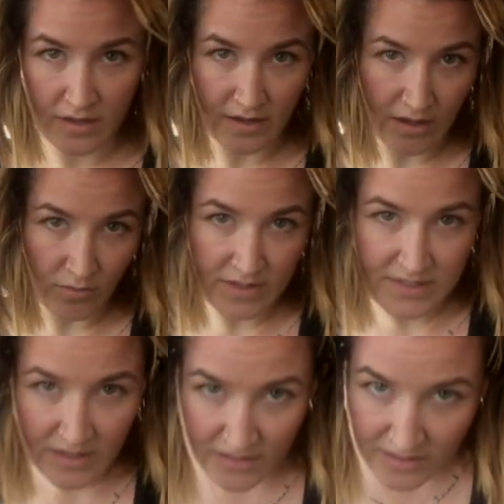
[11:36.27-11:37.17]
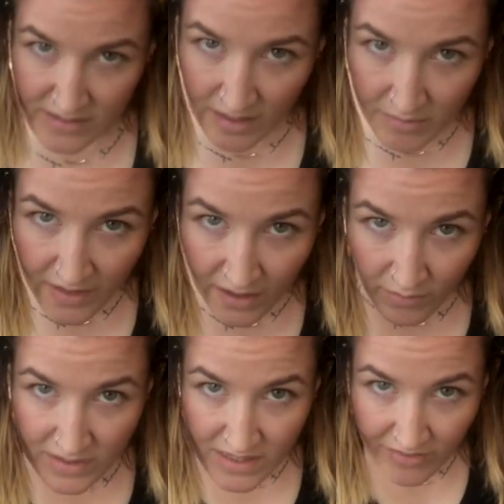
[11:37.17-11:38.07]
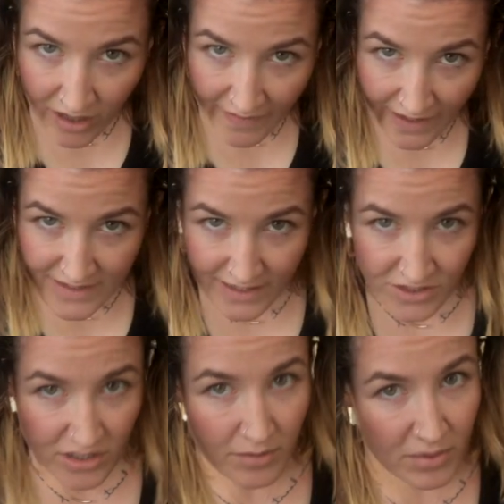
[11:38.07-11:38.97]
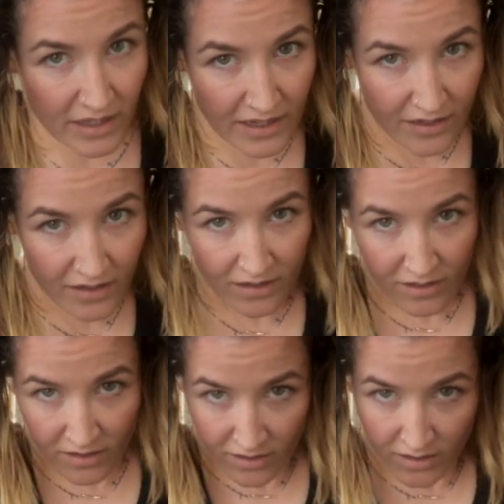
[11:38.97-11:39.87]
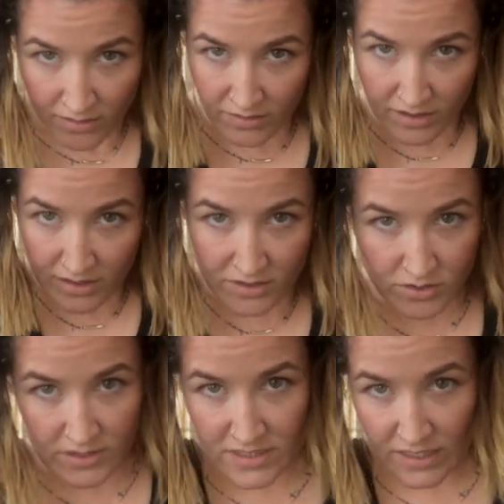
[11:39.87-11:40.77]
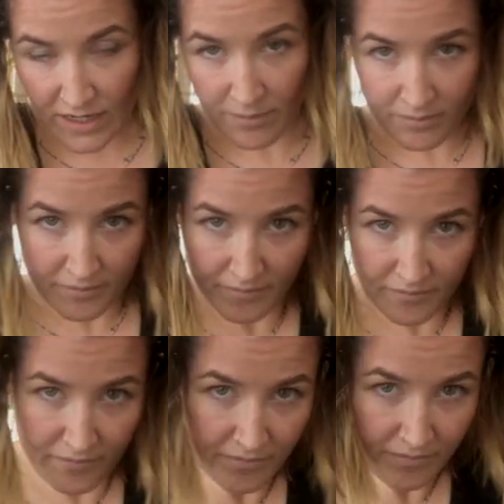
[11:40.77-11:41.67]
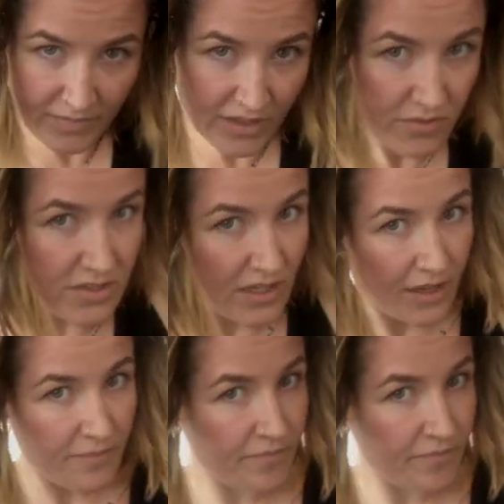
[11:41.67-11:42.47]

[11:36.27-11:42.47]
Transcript: Now once the same thing, once I've got that section completed, I'm gonna twist it up loosely